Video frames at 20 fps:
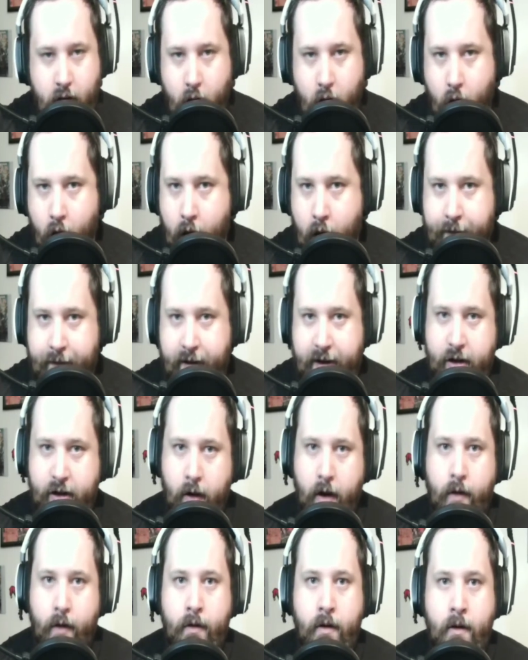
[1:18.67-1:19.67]
off on your
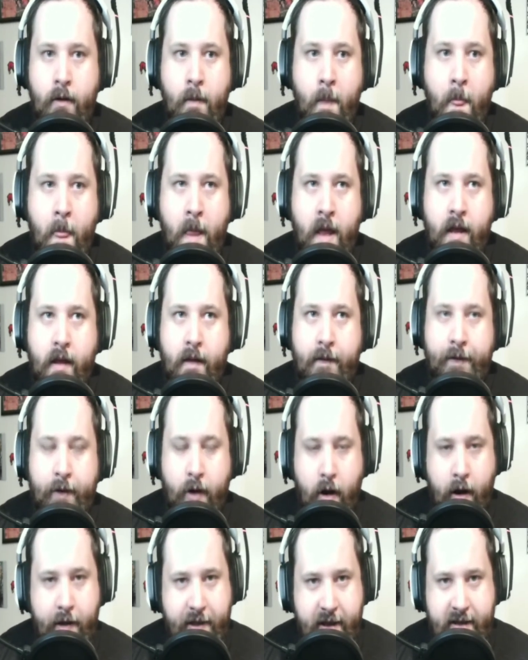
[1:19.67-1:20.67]
own. There
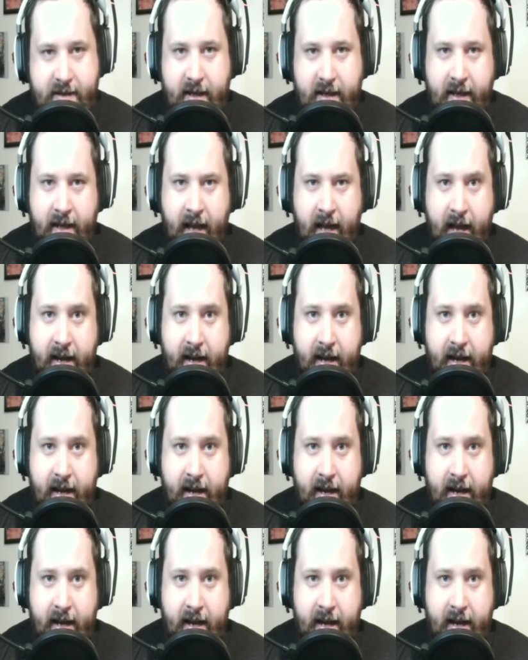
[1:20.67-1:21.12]
are things that can kind